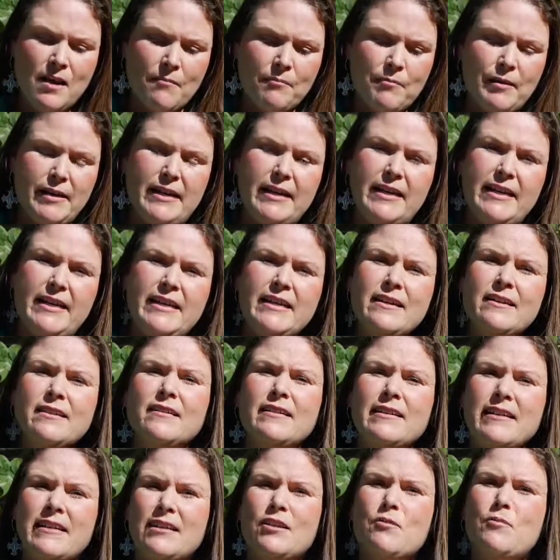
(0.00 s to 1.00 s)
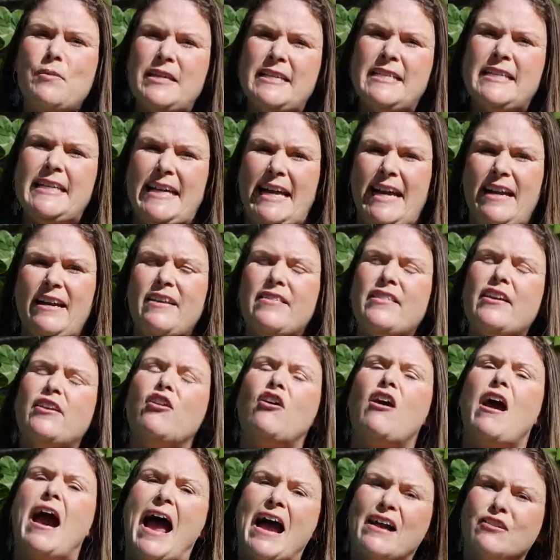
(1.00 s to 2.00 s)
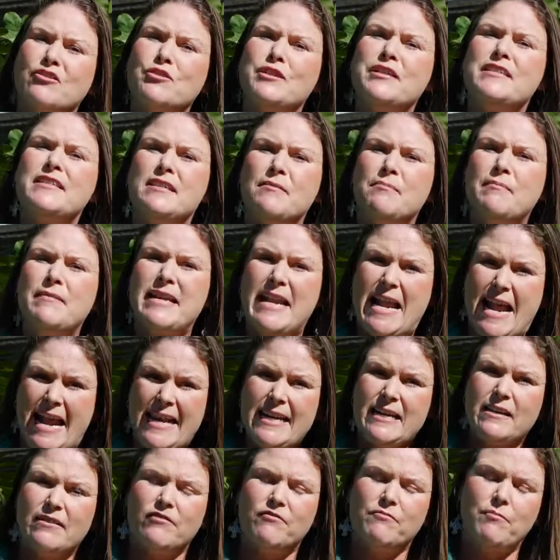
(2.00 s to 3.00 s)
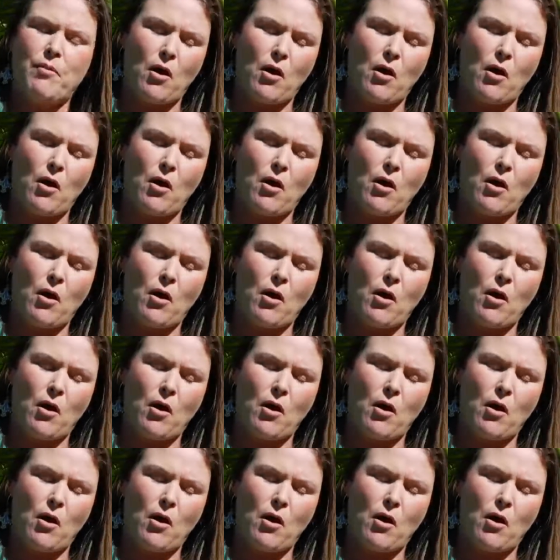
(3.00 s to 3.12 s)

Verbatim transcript: but here in Louisiana, there are actually some native